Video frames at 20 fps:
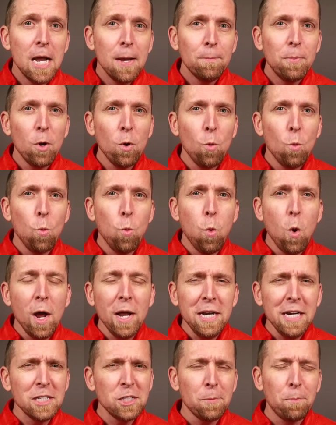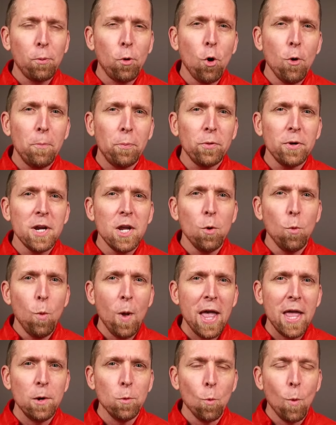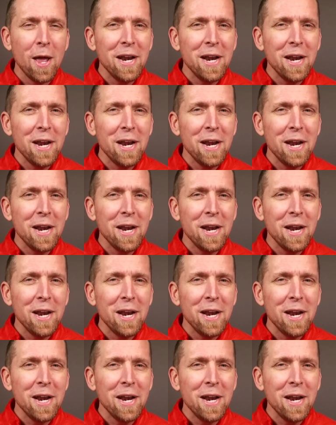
but what is appropriate when?